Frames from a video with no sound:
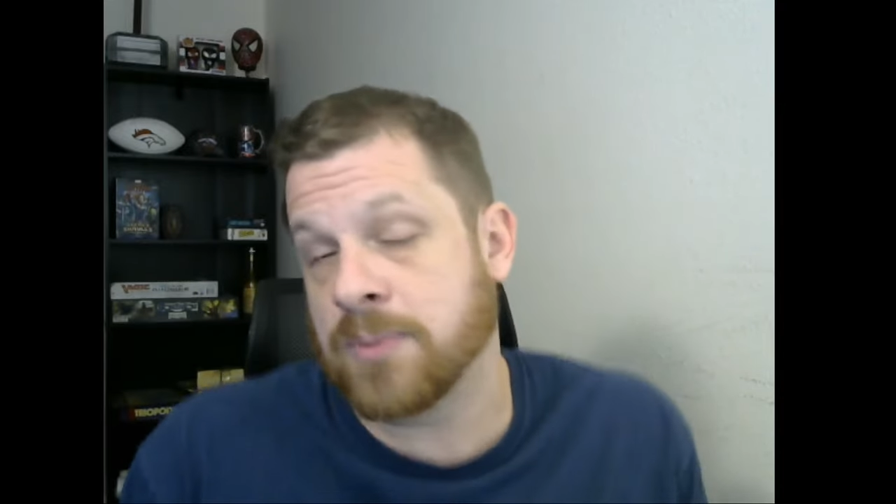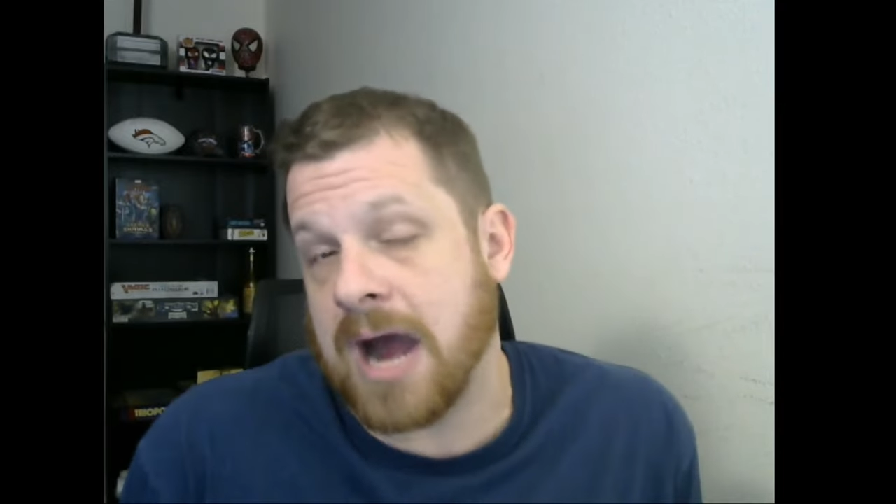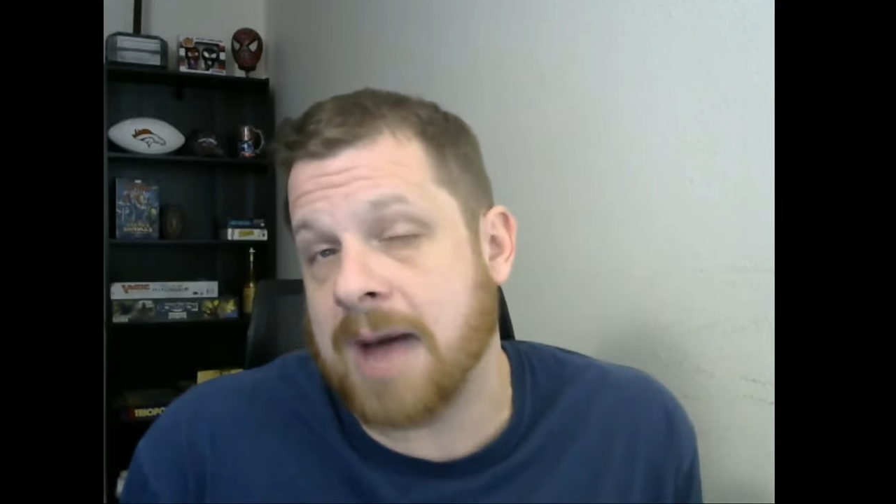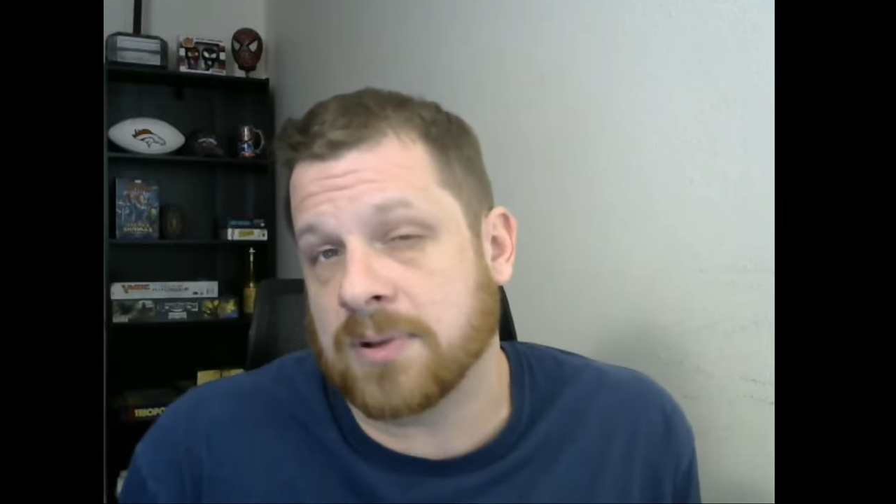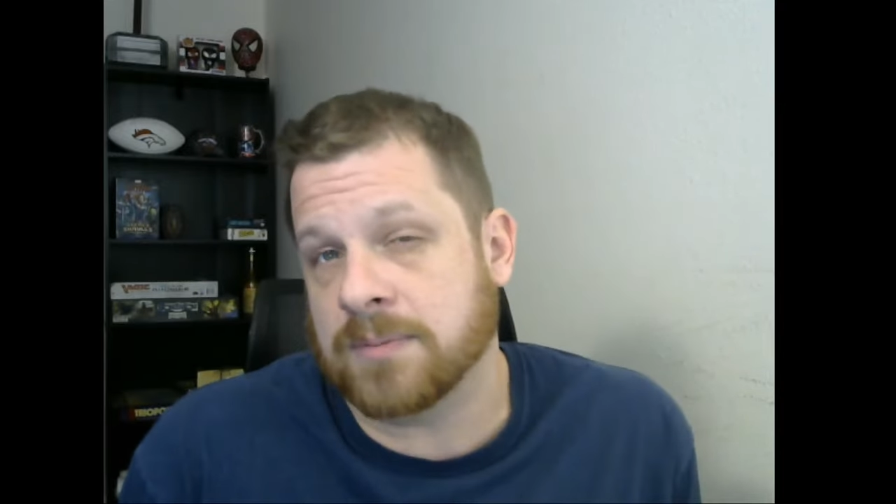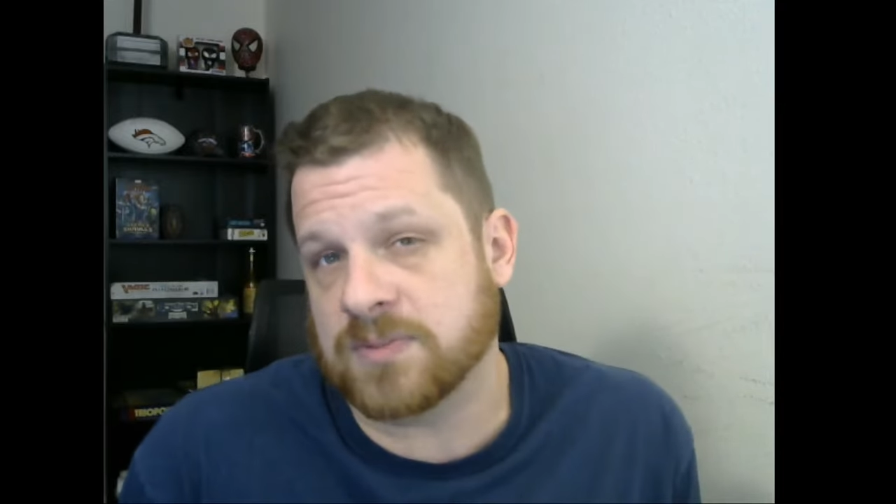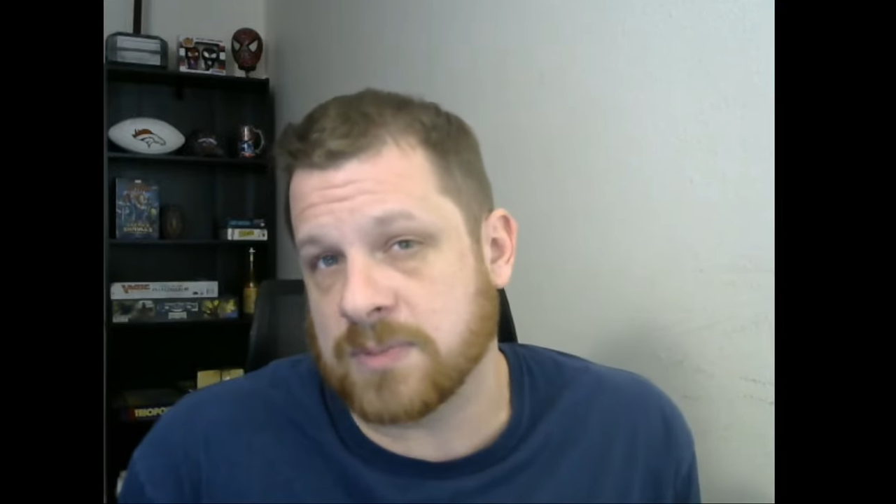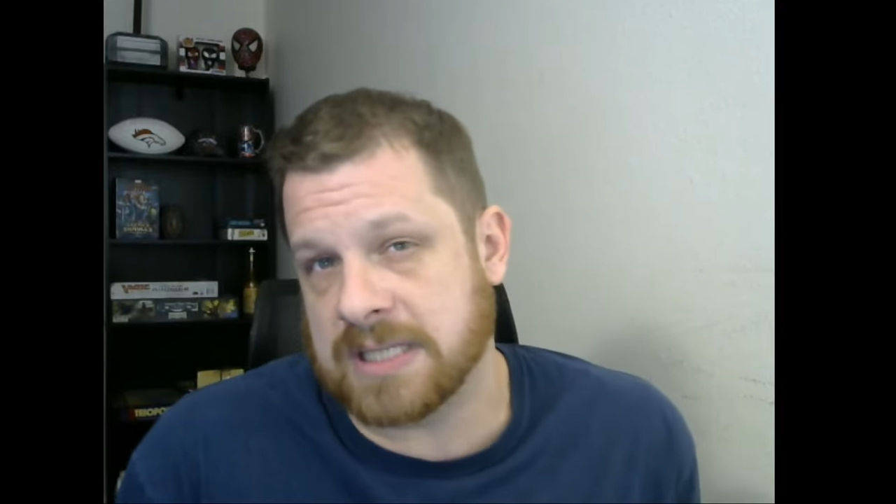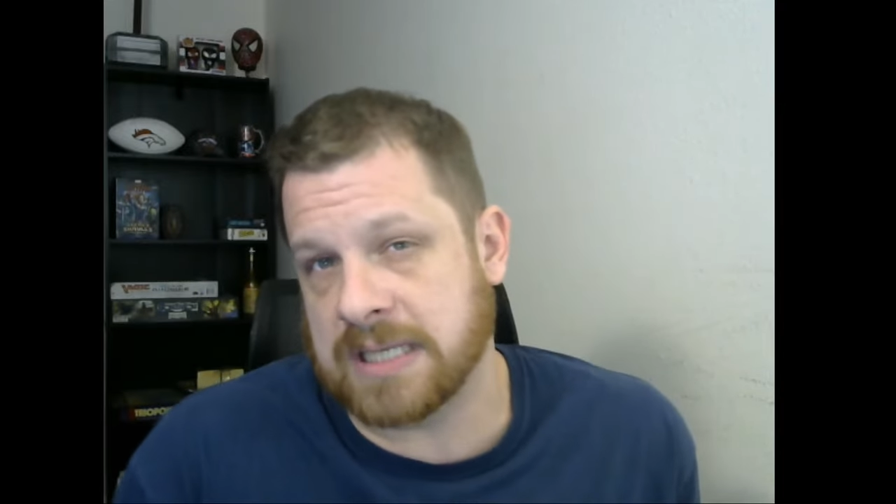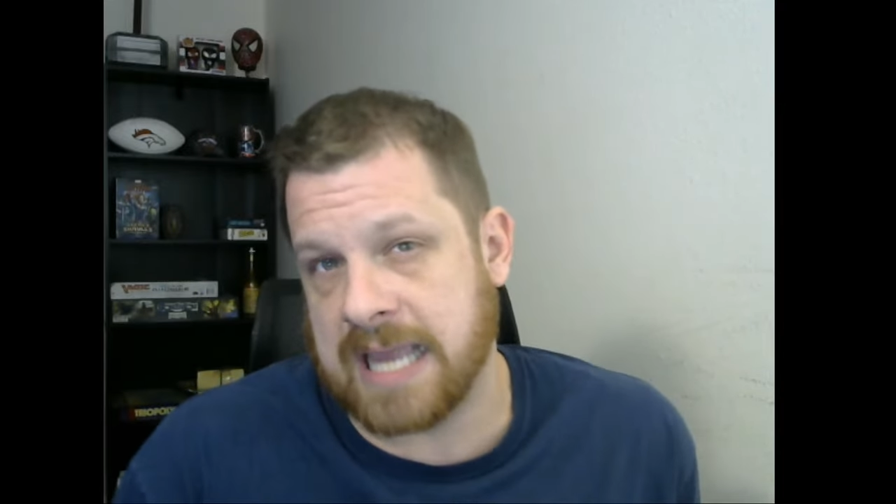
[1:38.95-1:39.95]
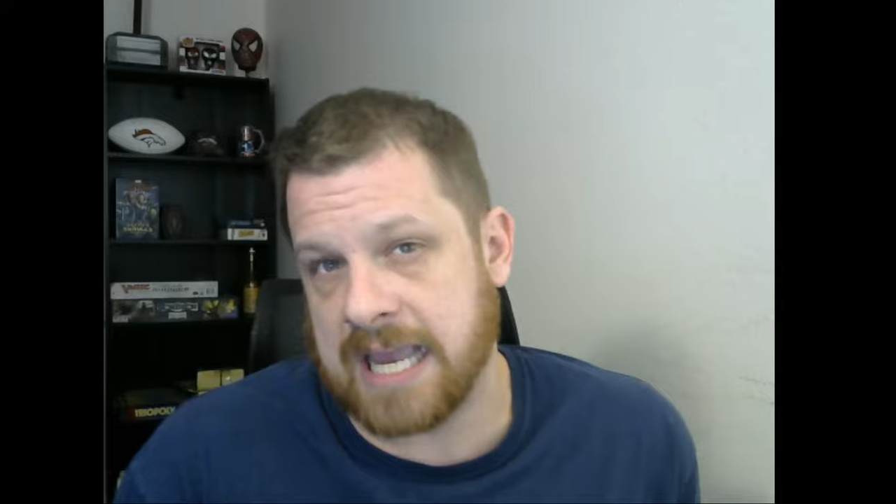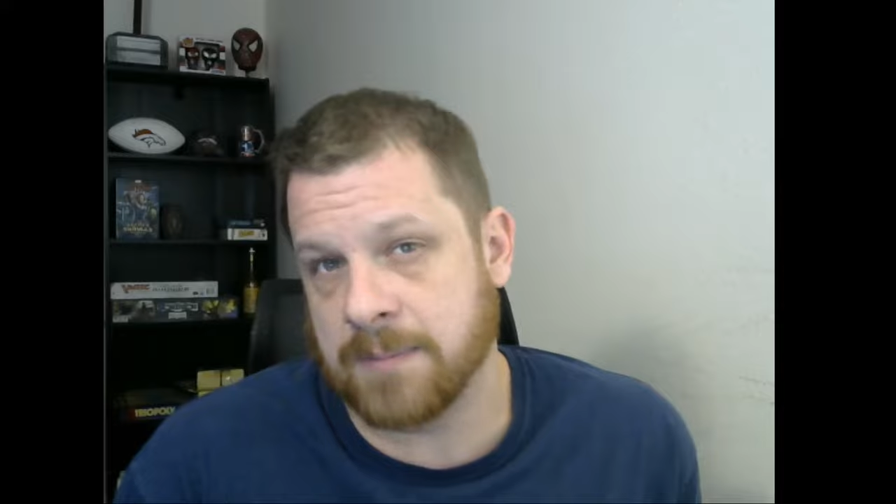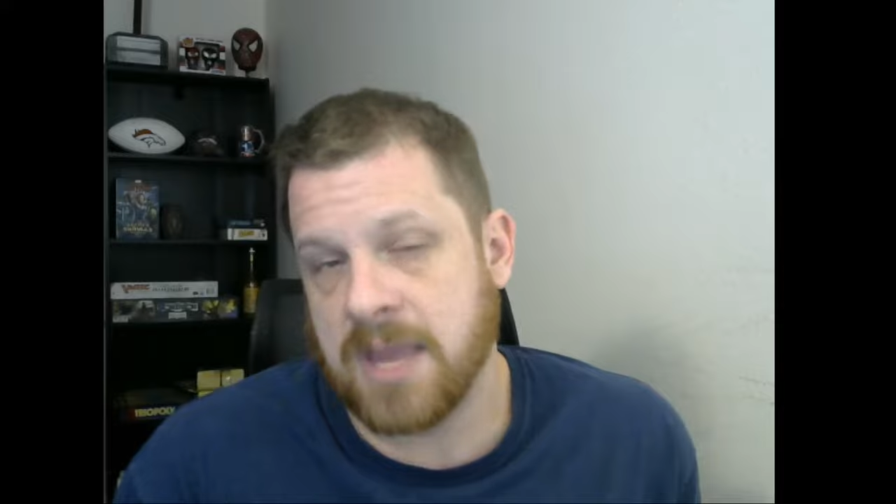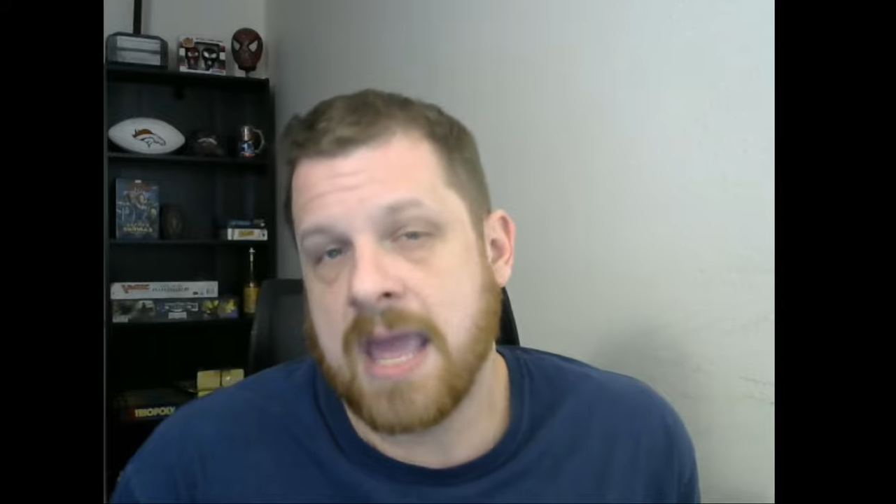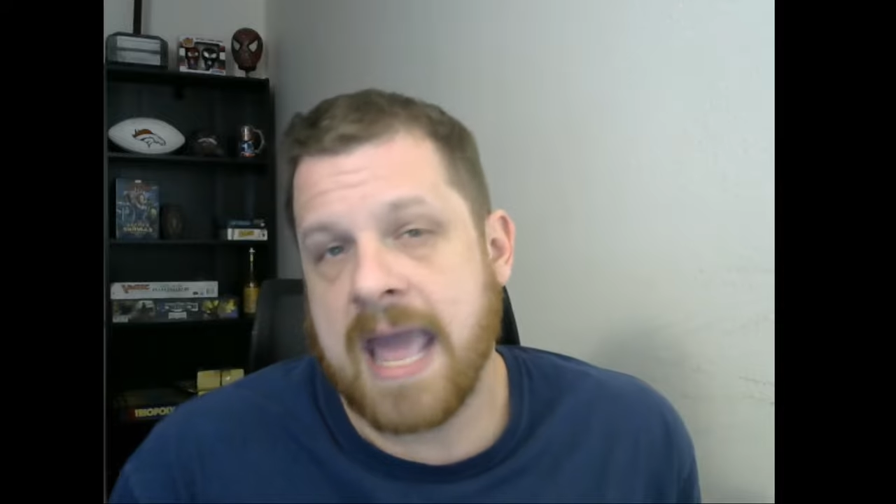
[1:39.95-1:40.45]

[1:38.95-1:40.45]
problems with the game,